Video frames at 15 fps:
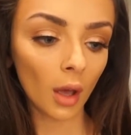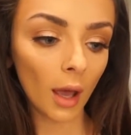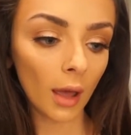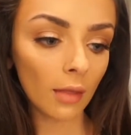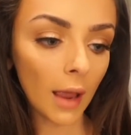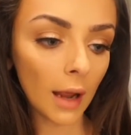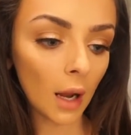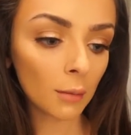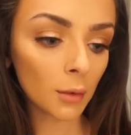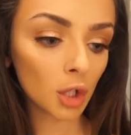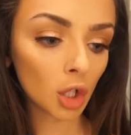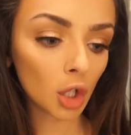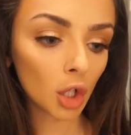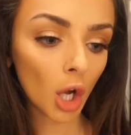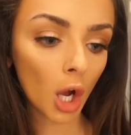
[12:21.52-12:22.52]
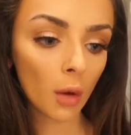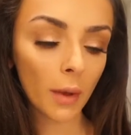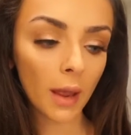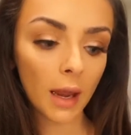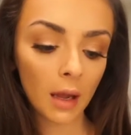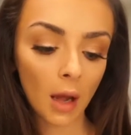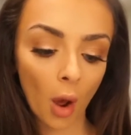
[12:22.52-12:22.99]
And then I'm just going to go
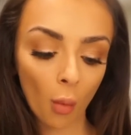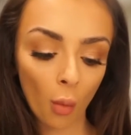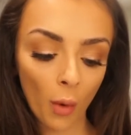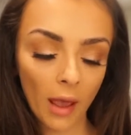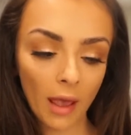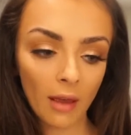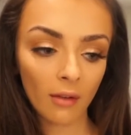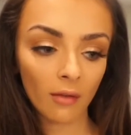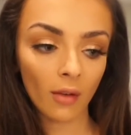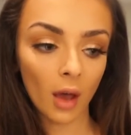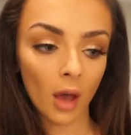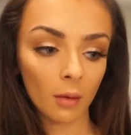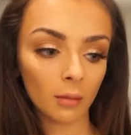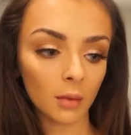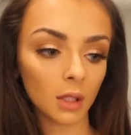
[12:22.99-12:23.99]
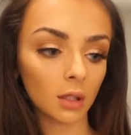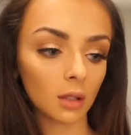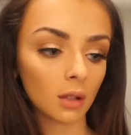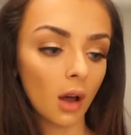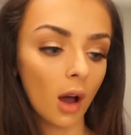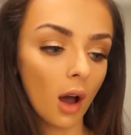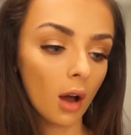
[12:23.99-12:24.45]
in with a
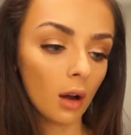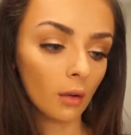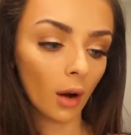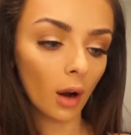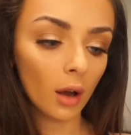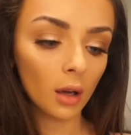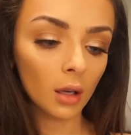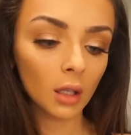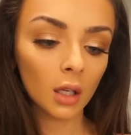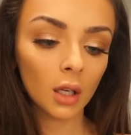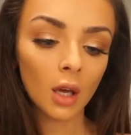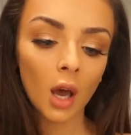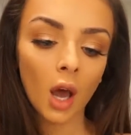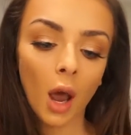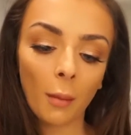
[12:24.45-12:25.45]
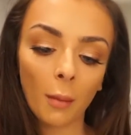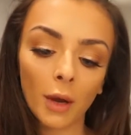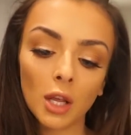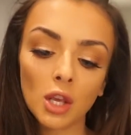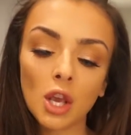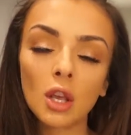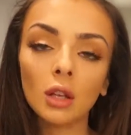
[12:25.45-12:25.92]
mascara. I'm
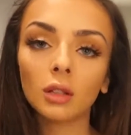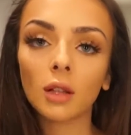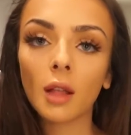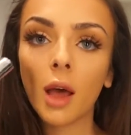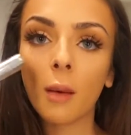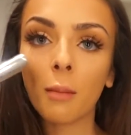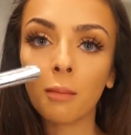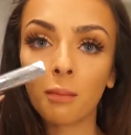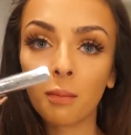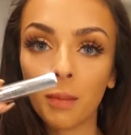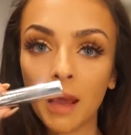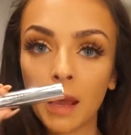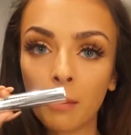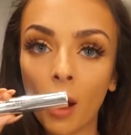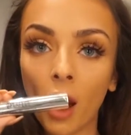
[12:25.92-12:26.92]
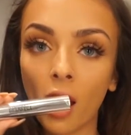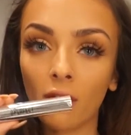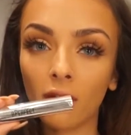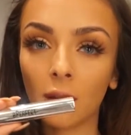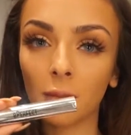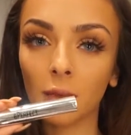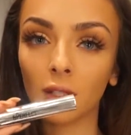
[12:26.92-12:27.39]
going to use the
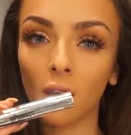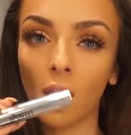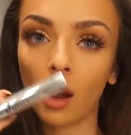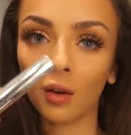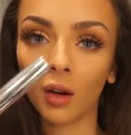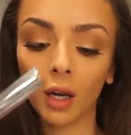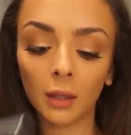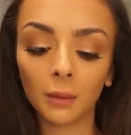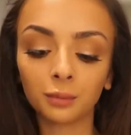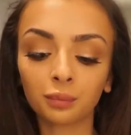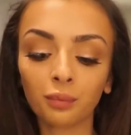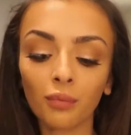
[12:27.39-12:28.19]
bPerfect mascara.